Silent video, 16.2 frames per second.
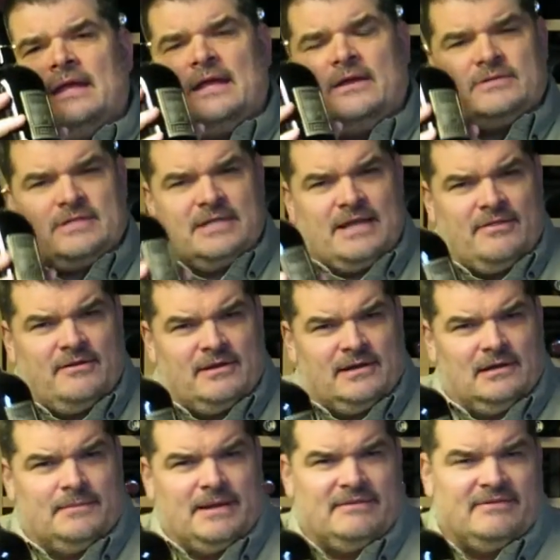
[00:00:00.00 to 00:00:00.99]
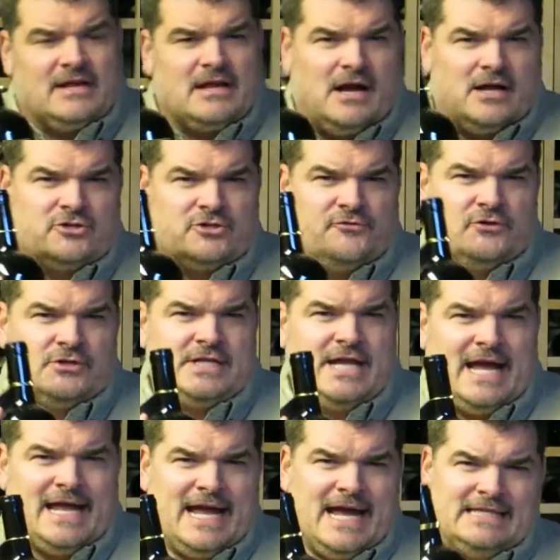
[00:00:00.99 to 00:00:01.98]
here's another little bit of a
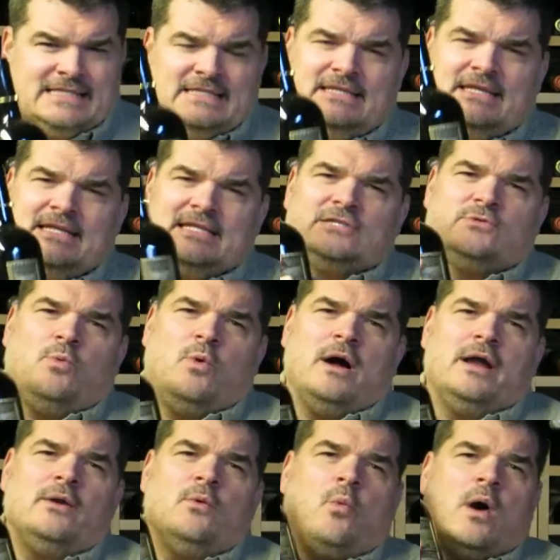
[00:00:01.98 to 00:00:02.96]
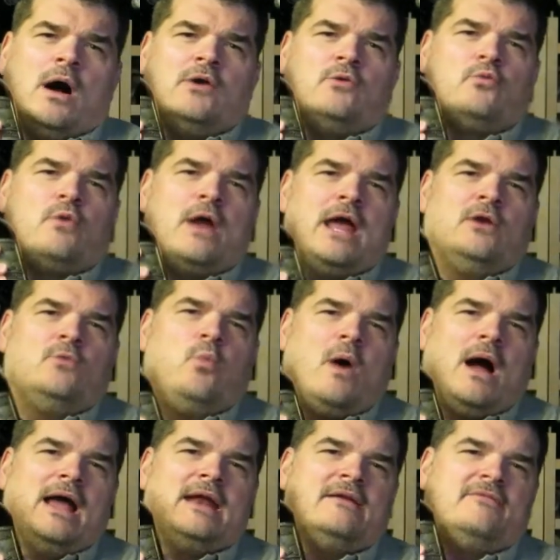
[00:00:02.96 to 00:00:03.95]
controversy, I guess. This one won Red
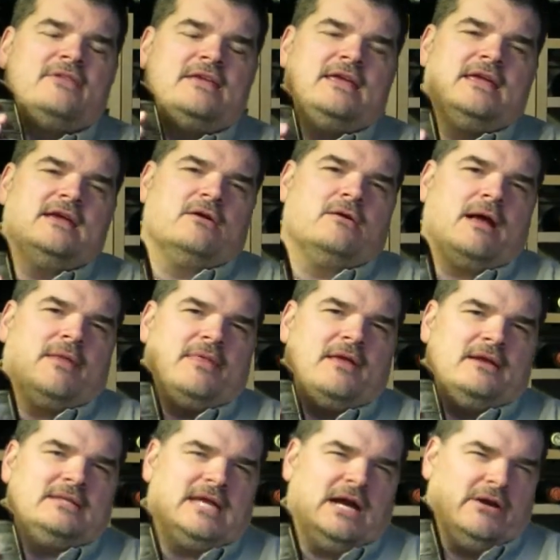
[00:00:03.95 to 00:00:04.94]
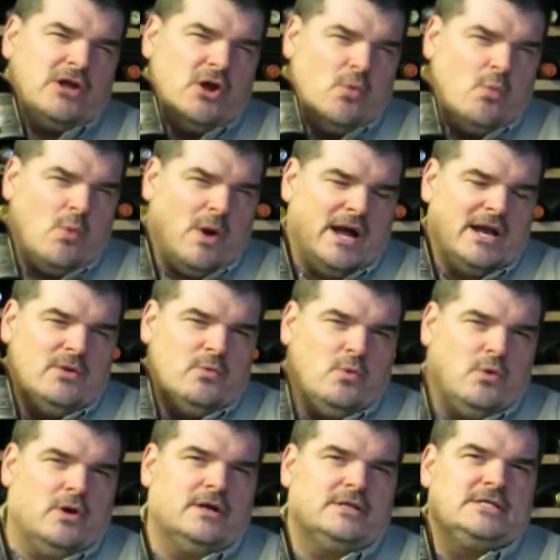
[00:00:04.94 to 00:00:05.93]
Wine of the Year at the Ontario Wine
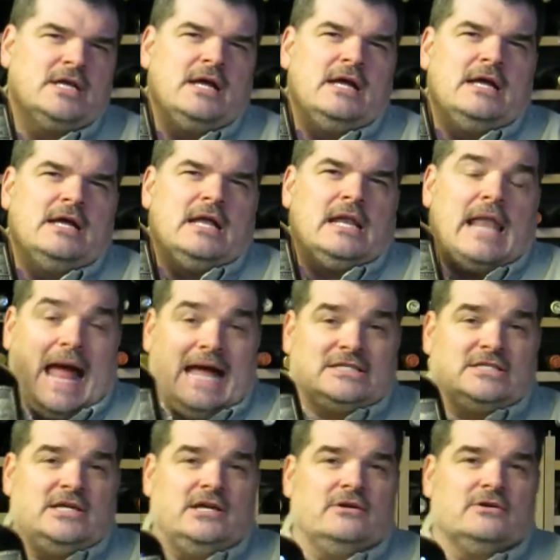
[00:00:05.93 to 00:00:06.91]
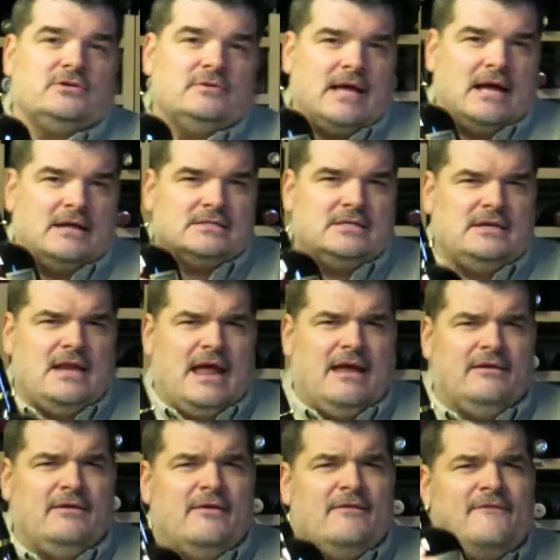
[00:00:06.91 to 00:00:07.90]
Awards last year,
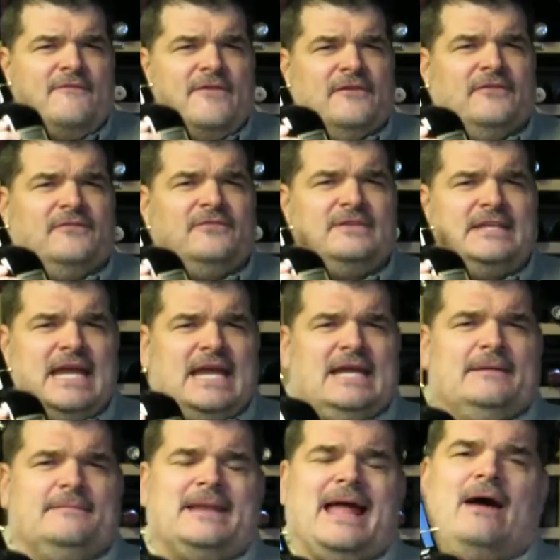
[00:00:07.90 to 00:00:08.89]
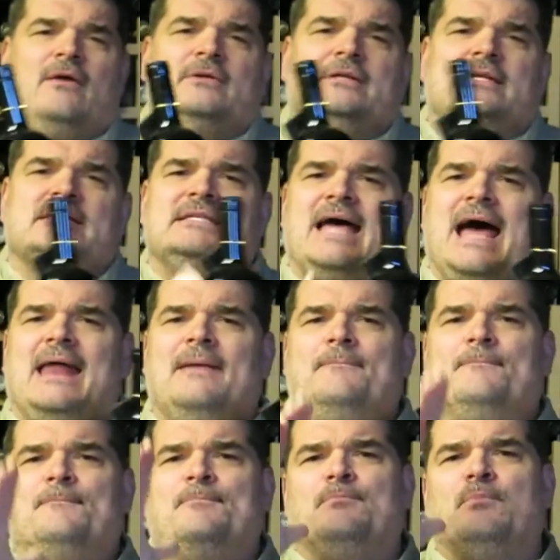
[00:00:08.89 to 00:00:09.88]
2015. Now, does that
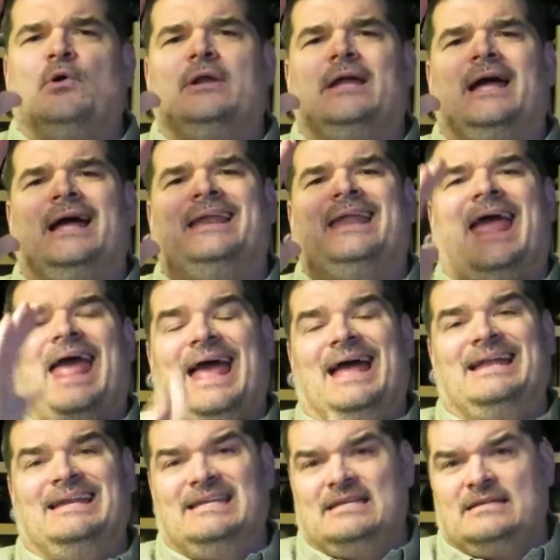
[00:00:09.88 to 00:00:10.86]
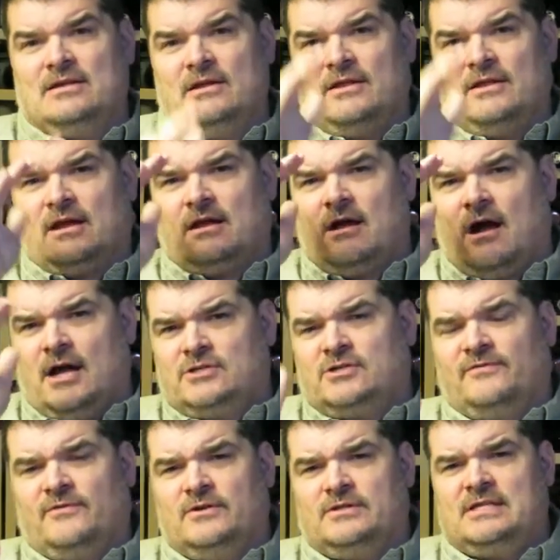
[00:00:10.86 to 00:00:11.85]
put an end to the
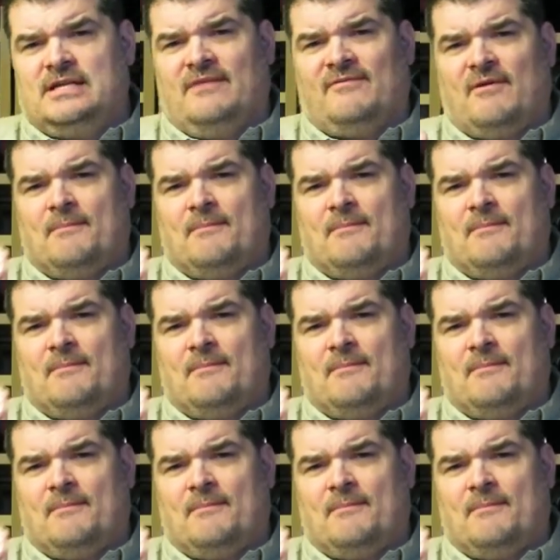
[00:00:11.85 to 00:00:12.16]
controversy of